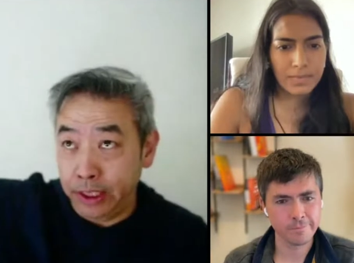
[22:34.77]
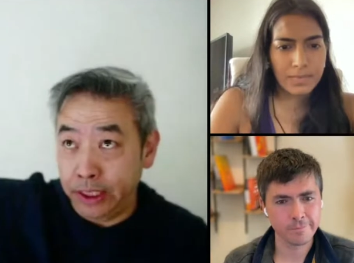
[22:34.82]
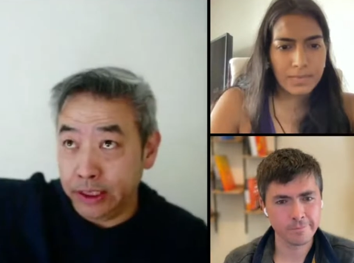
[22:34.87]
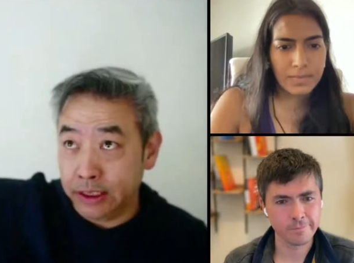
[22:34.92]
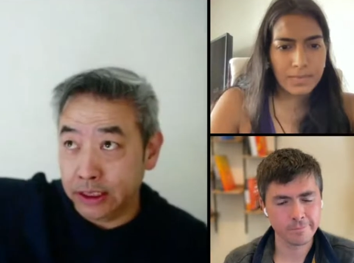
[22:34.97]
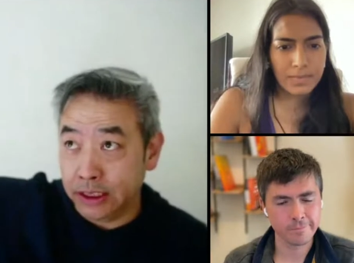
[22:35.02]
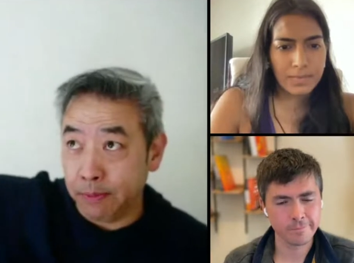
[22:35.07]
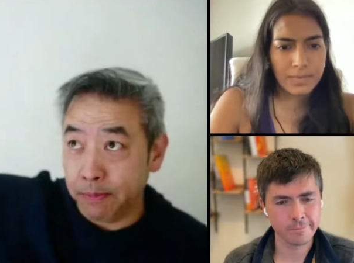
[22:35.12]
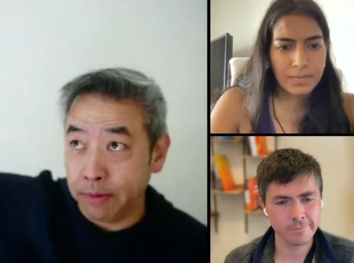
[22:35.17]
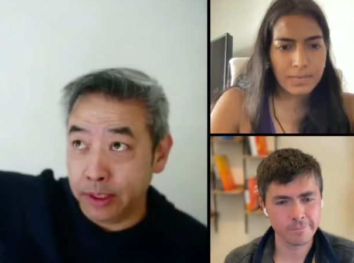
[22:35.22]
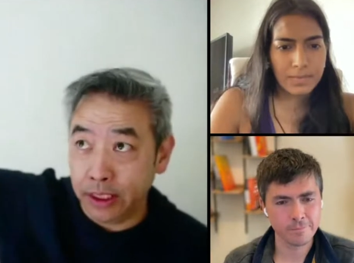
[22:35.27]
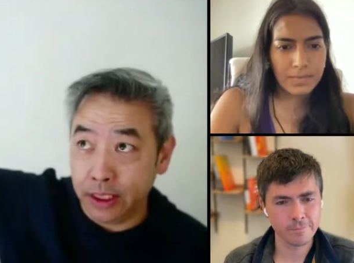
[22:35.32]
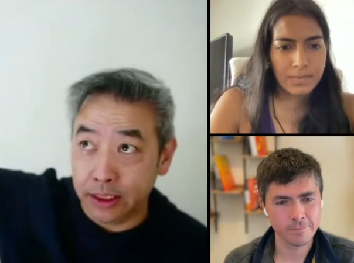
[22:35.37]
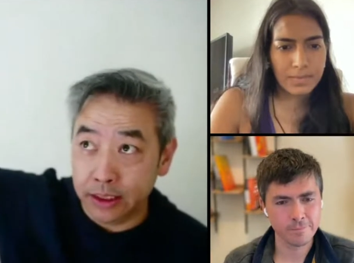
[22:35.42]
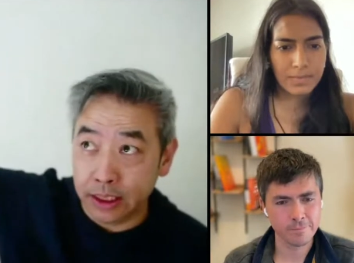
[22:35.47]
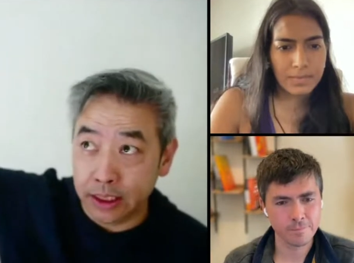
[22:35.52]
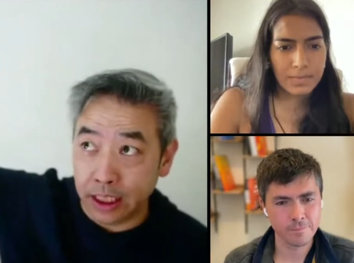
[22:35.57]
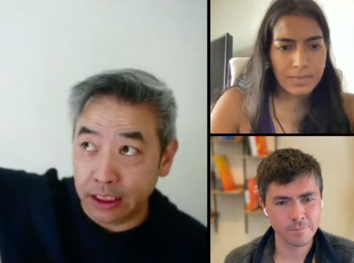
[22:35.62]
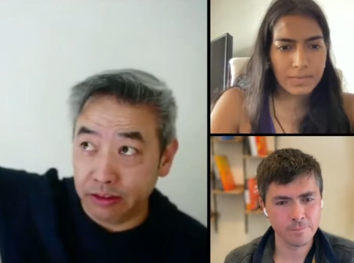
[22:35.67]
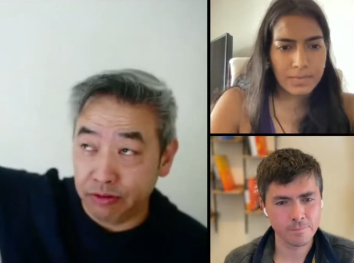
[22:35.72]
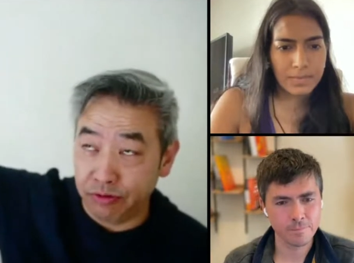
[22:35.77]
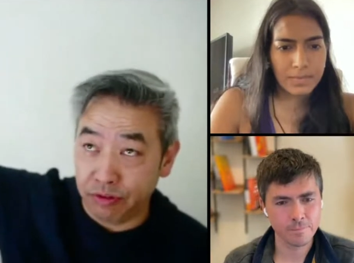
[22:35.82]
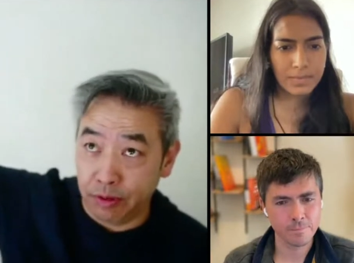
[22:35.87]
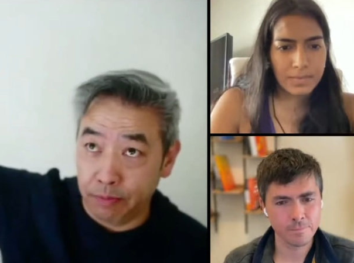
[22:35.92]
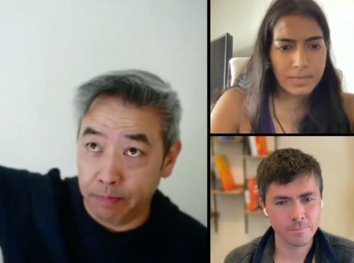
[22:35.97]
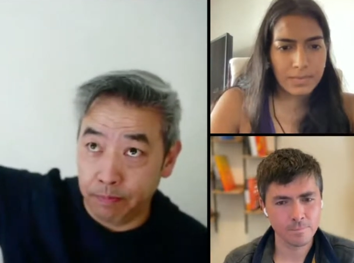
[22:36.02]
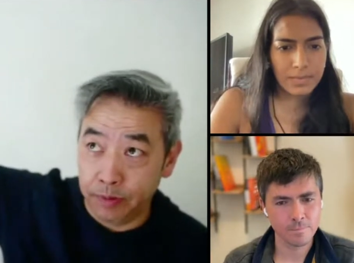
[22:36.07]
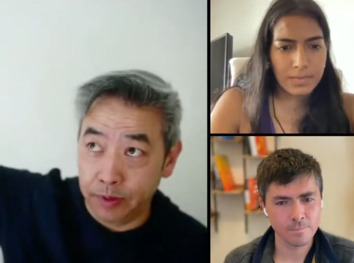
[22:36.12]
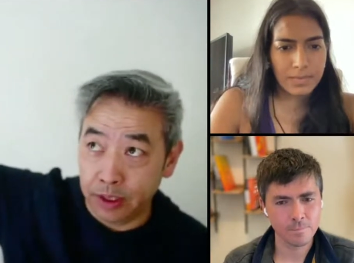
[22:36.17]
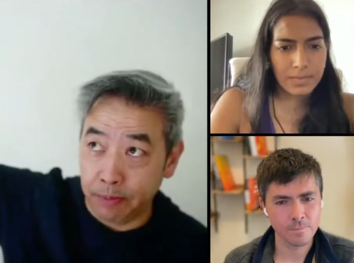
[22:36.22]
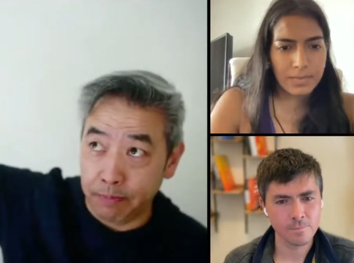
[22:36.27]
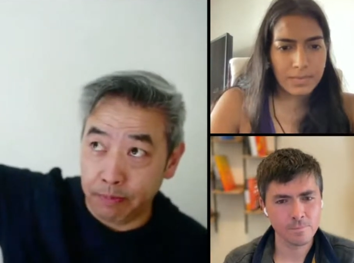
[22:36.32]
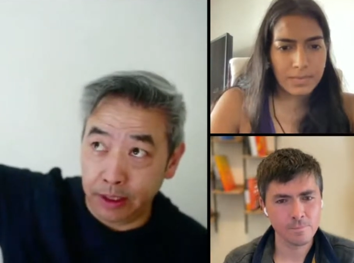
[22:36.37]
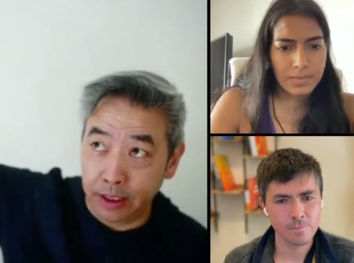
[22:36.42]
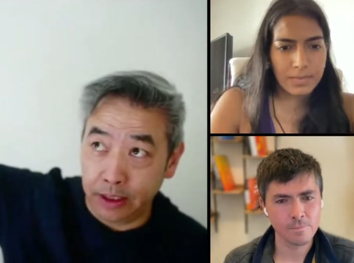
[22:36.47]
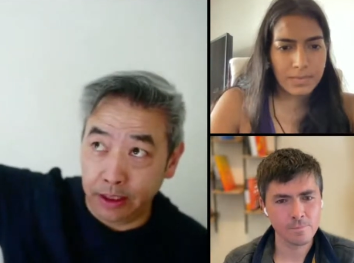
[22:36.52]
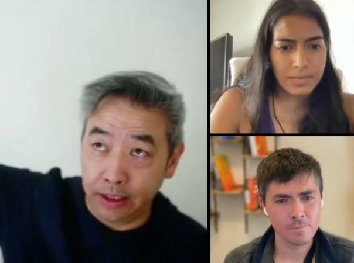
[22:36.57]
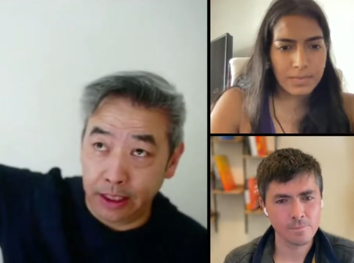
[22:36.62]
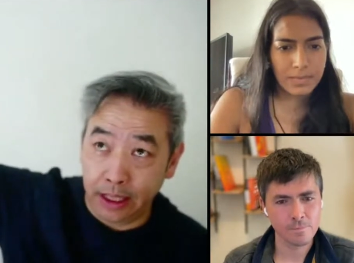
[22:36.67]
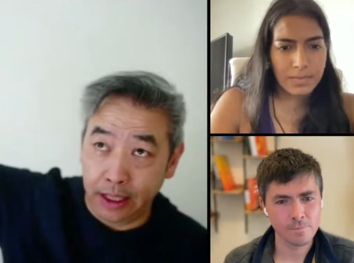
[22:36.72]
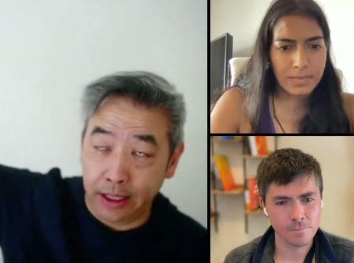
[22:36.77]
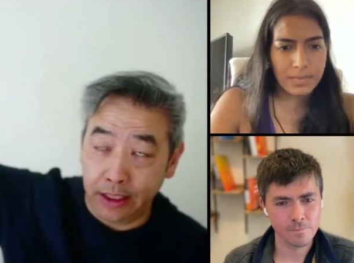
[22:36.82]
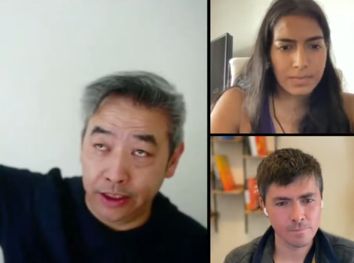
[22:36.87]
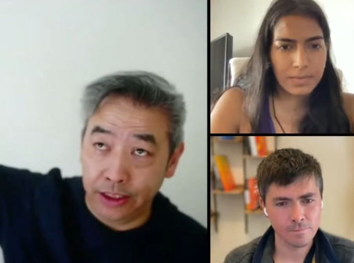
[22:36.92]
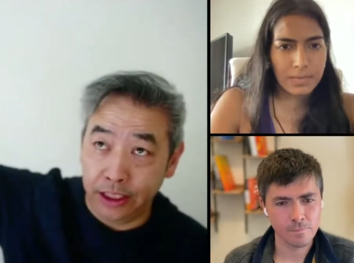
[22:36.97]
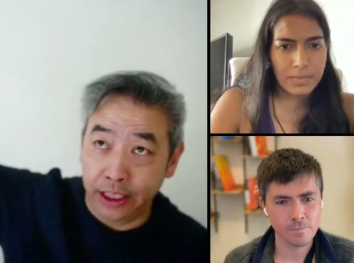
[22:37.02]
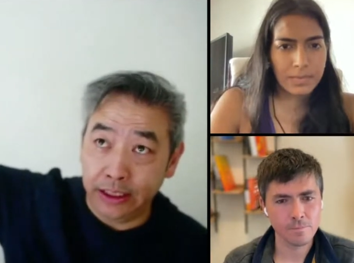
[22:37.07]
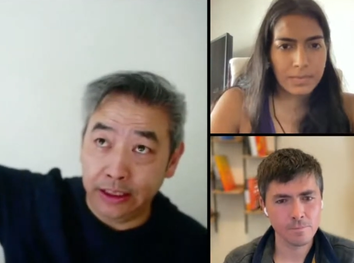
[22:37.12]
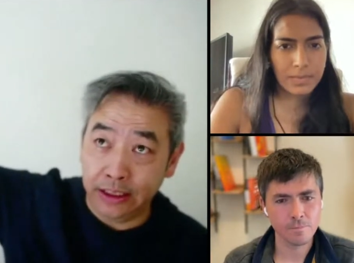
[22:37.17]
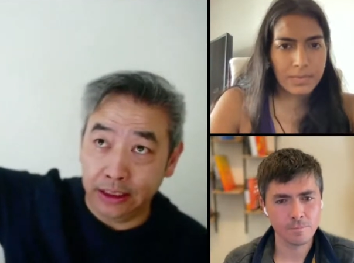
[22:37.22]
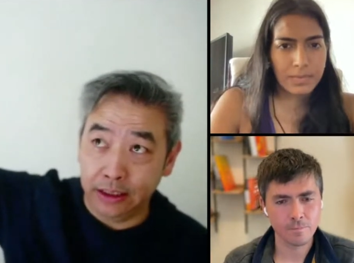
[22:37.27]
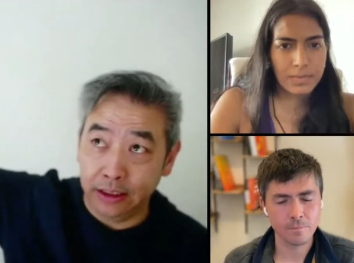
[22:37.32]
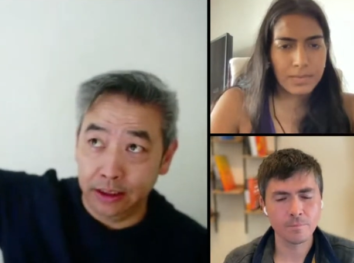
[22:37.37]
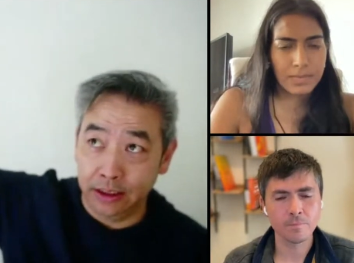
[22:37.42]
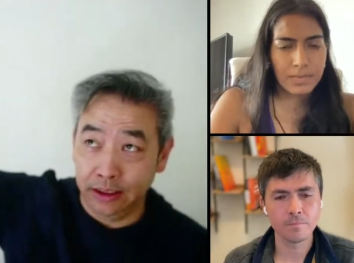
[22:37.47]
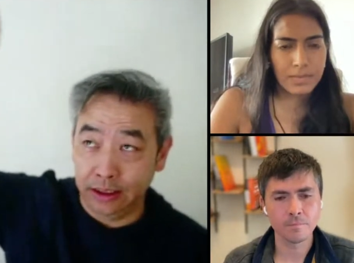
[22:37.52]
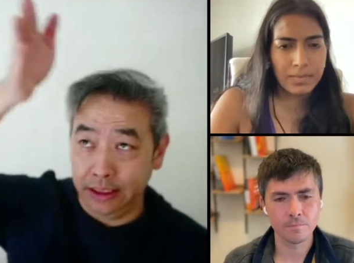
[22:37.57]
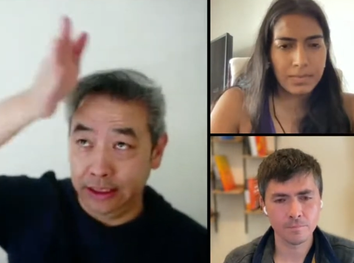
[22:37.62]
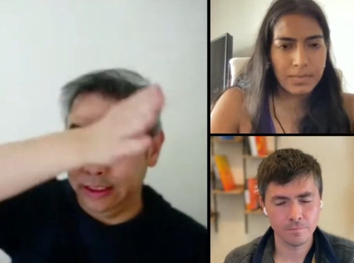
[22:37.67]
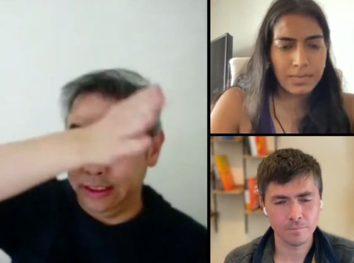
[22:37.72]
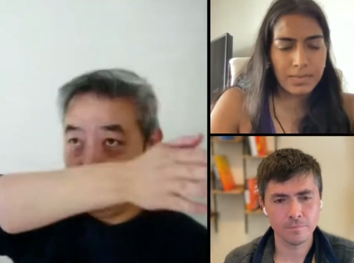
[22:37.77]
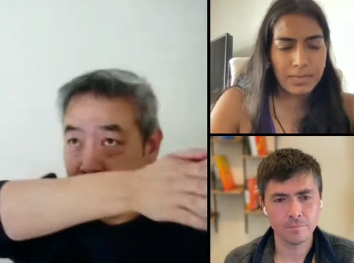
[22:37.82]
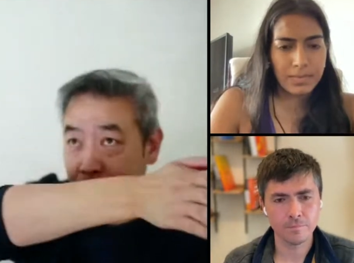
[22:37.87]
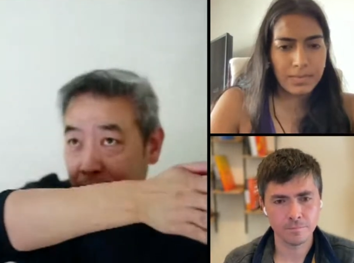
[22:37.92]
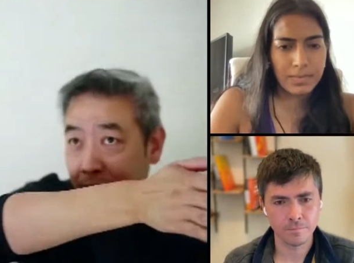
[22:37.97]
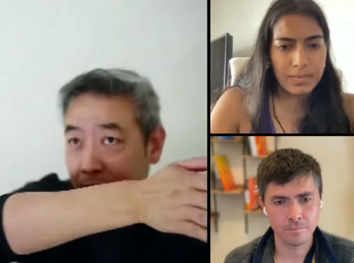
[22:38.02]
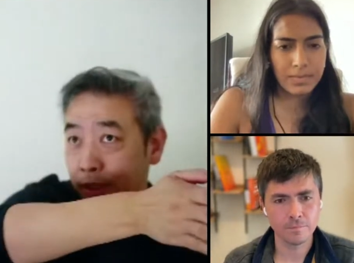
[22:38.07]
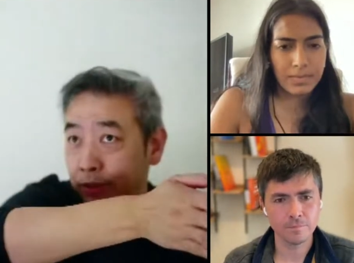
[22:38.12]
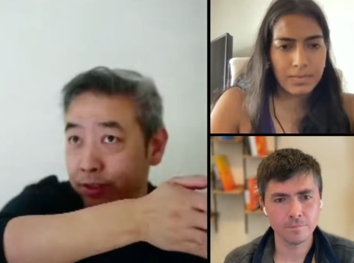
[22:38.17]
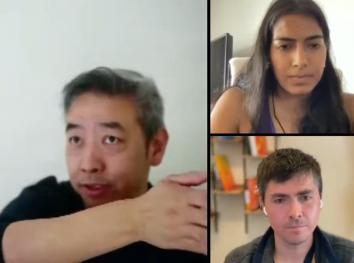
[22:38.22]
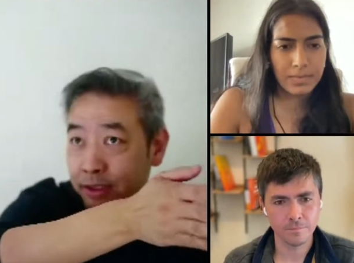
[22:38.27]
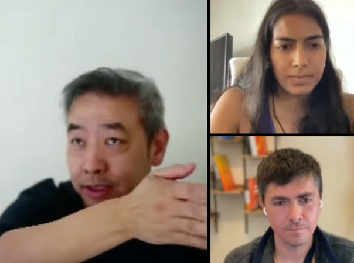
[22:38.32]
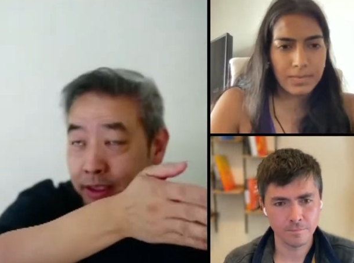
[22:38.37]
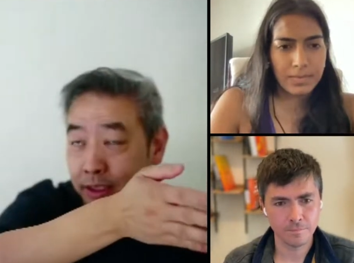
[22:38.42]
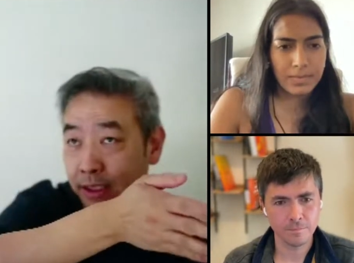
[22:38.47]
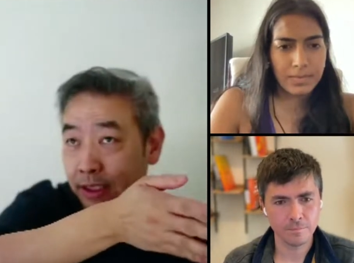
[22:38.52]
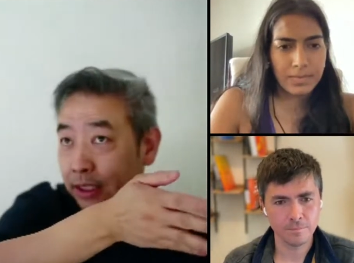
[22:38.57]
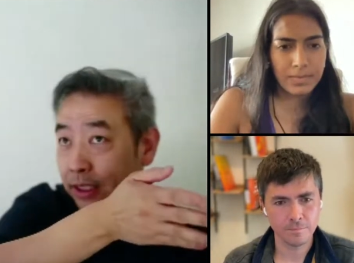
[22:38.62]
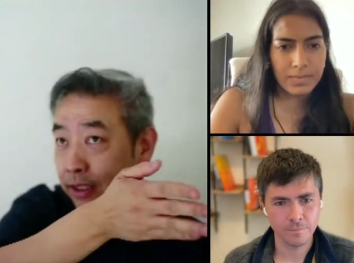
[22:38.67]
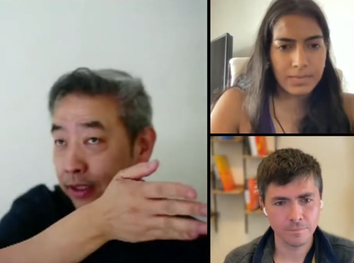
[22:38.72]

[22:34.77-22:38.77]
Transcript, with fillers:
Speaker 1: in some of the insights from something that adjacent into something else